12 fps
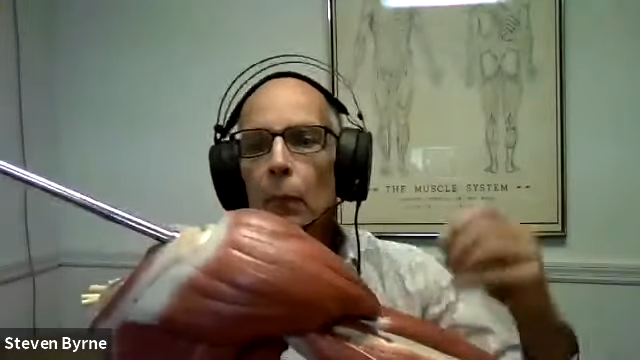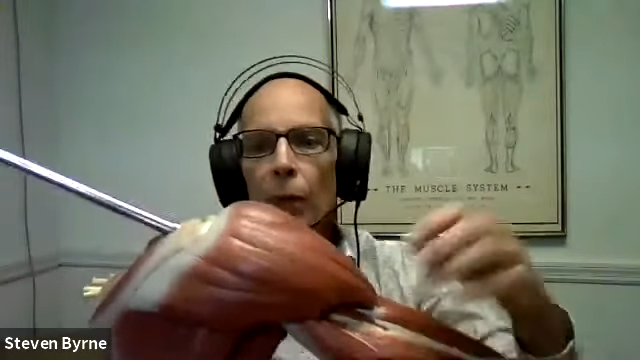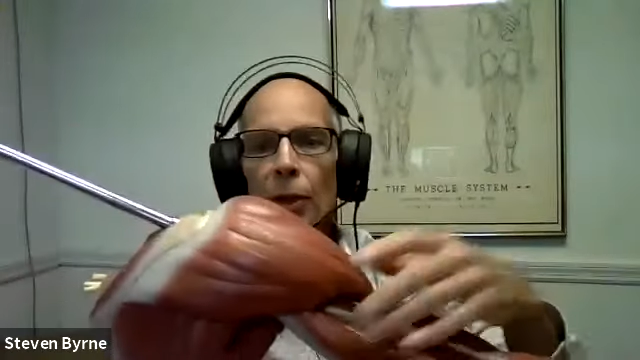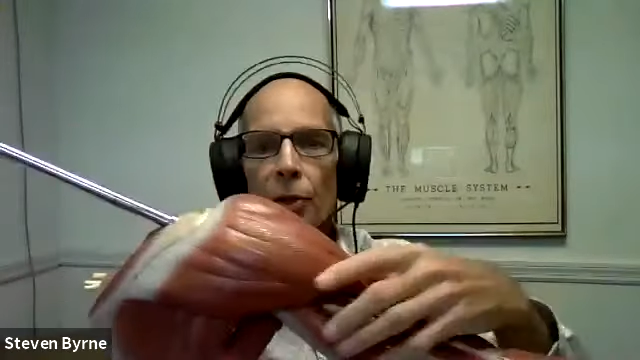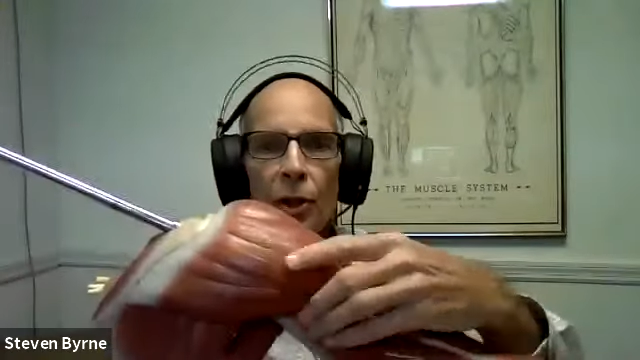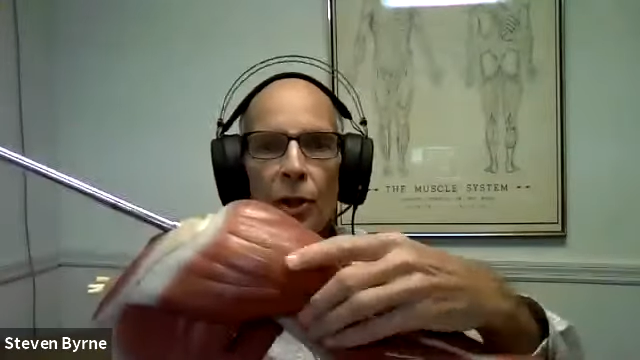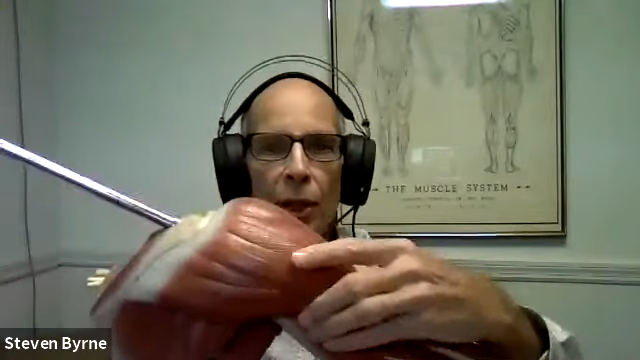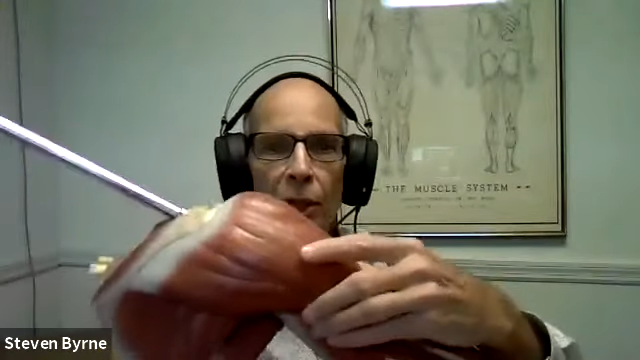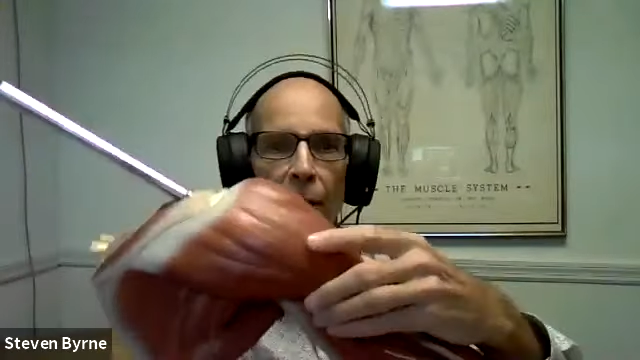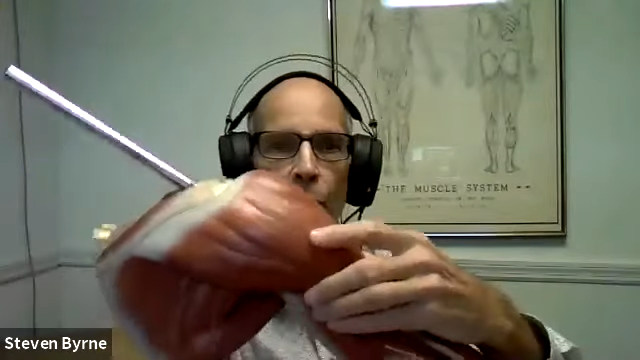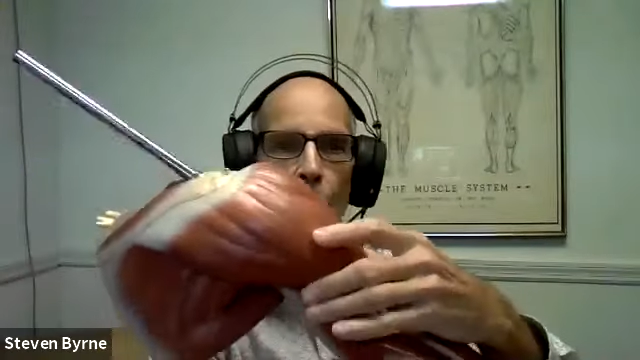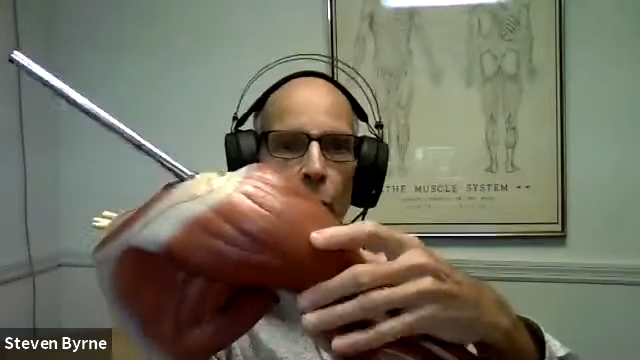This is a
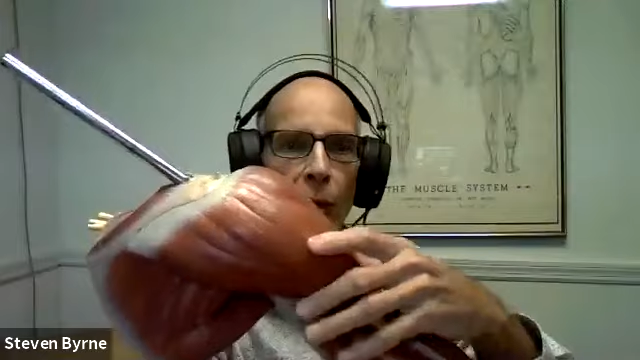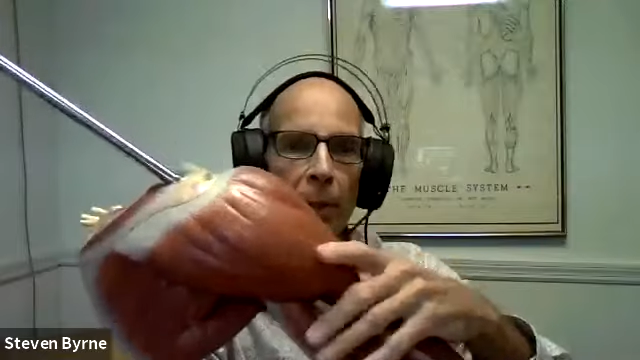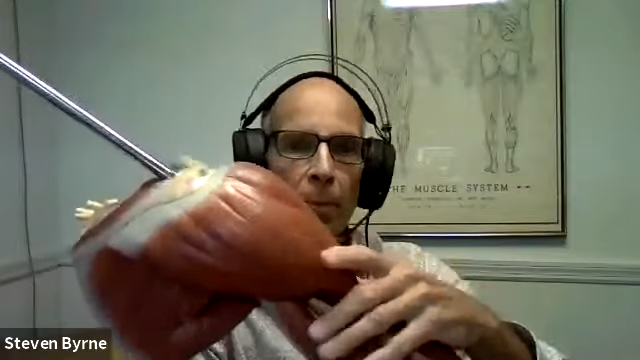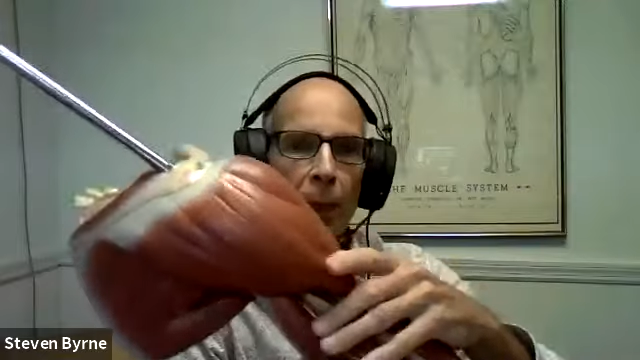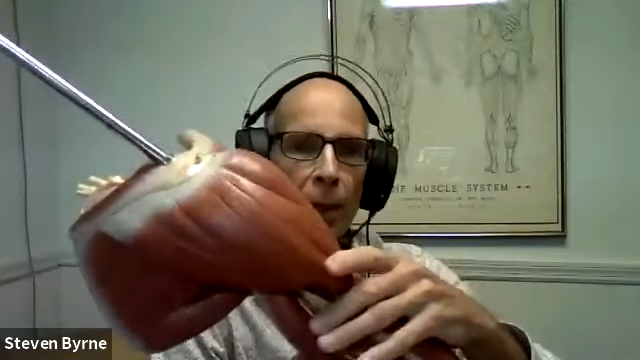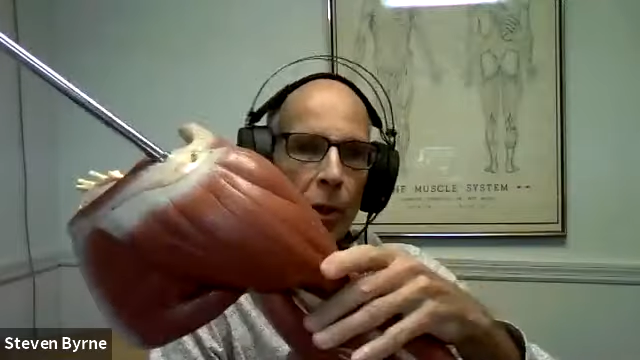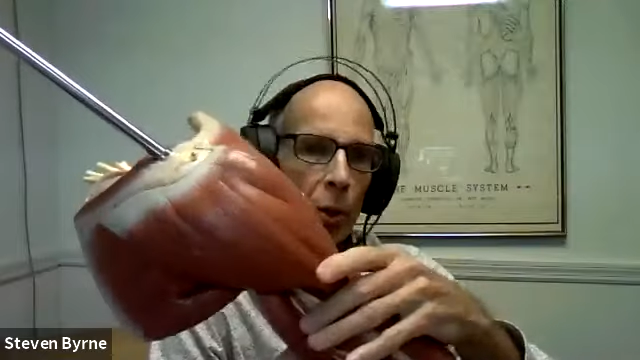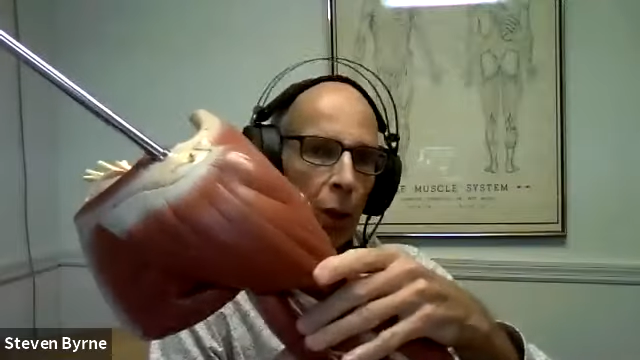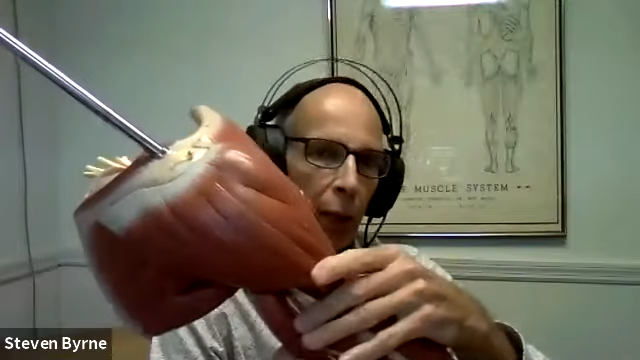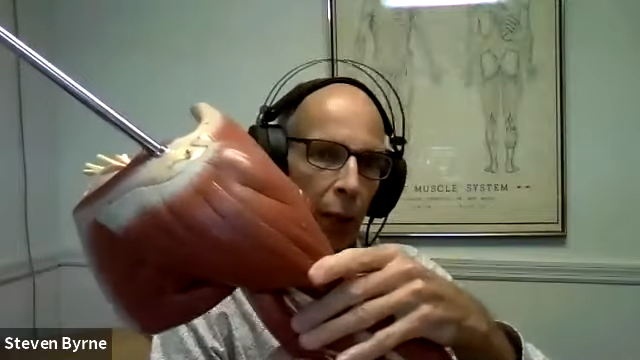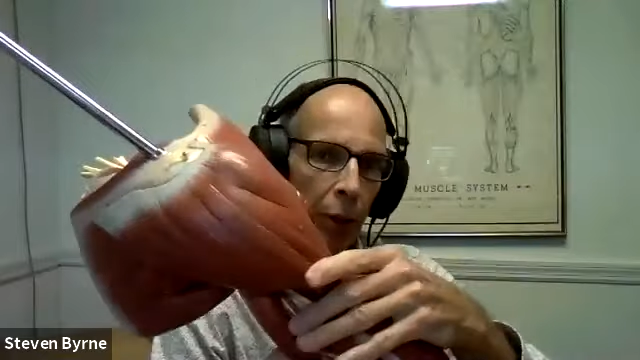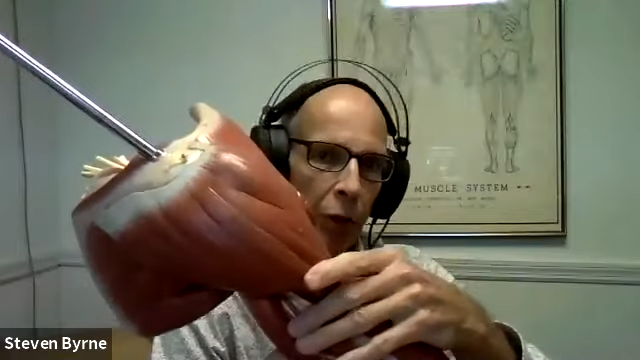deltoid
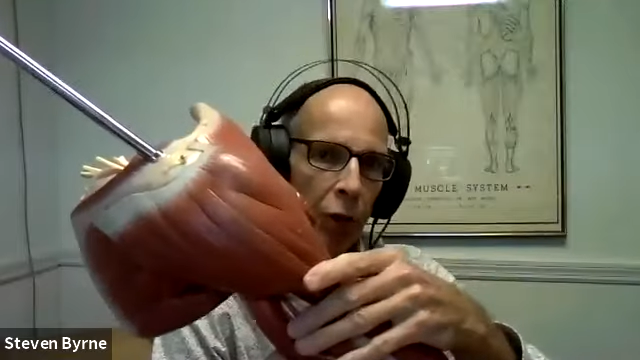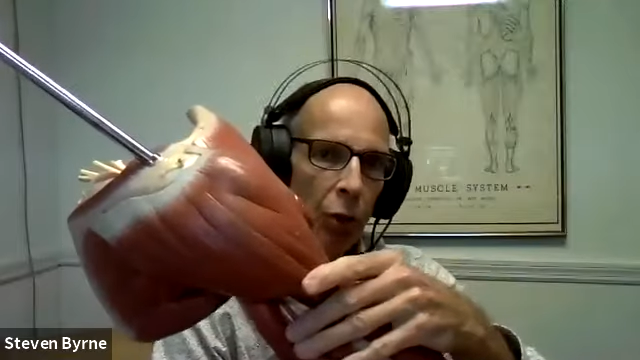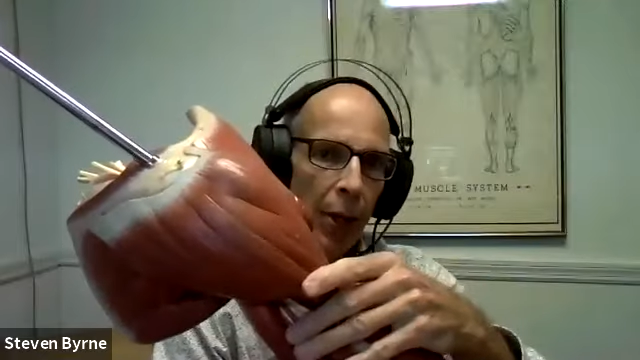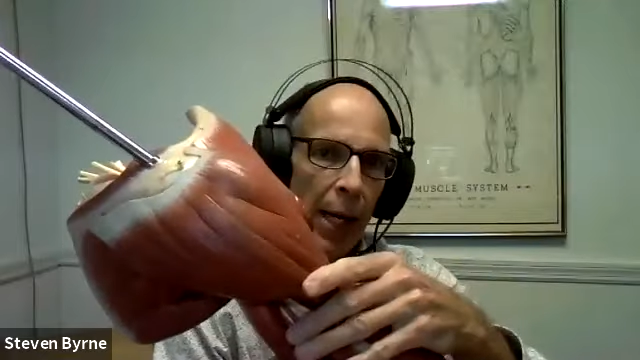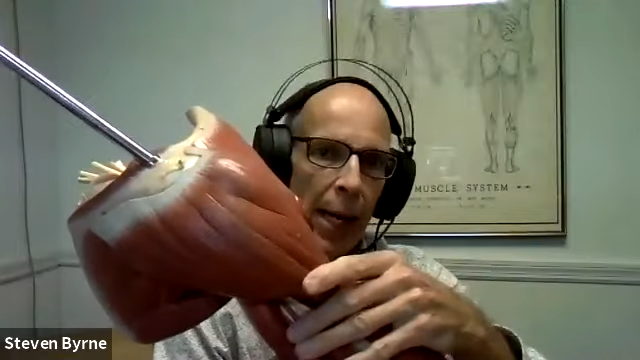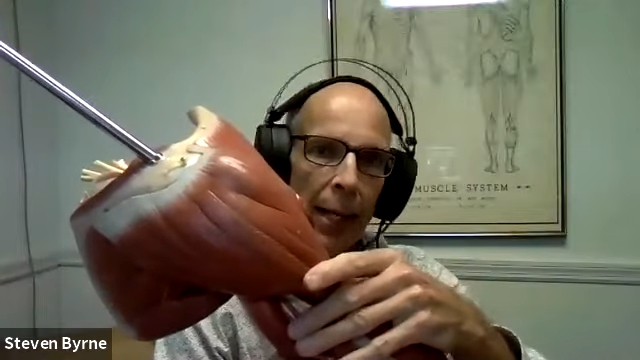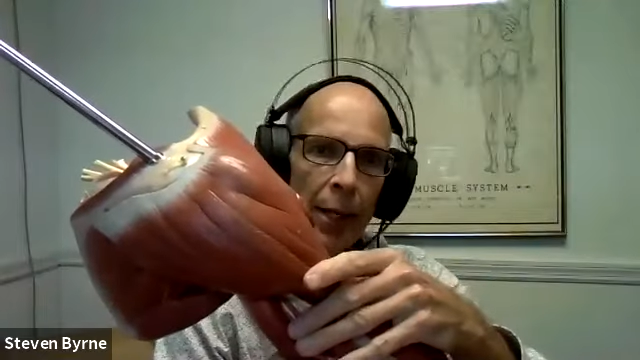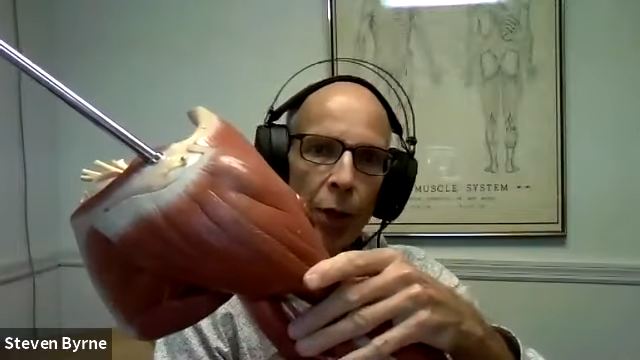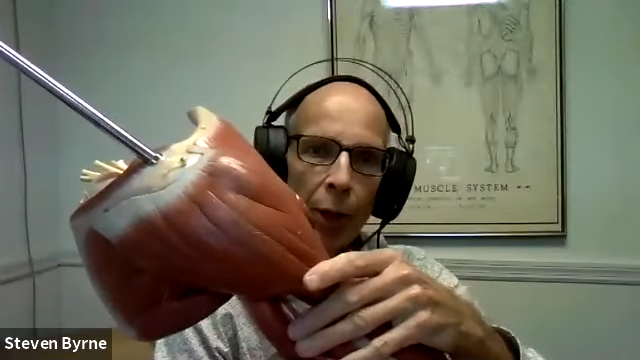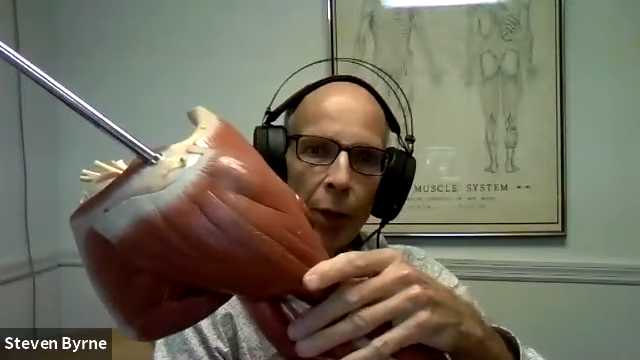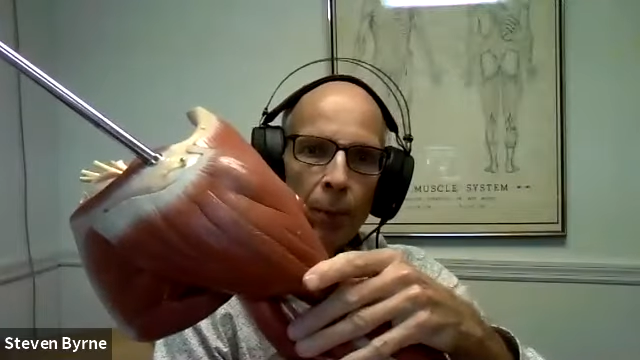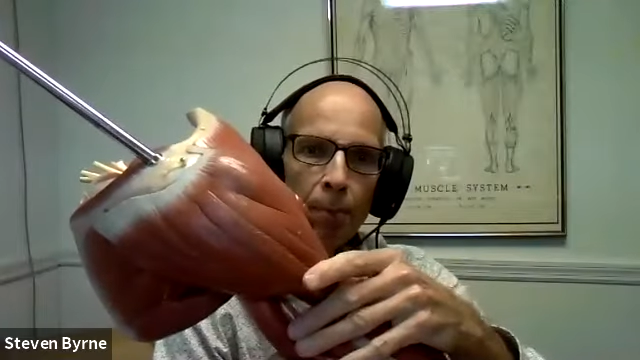muscle. It looks
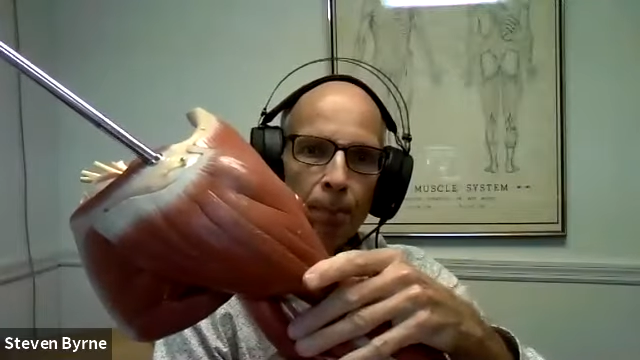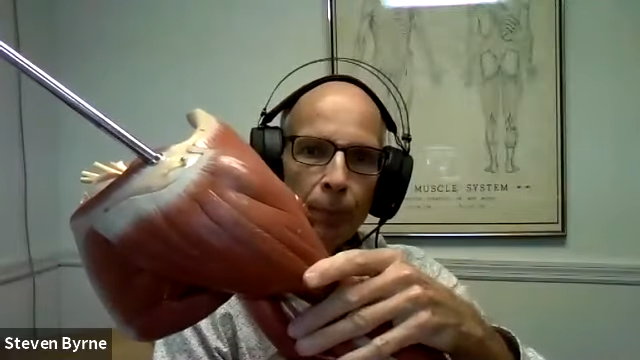triangular,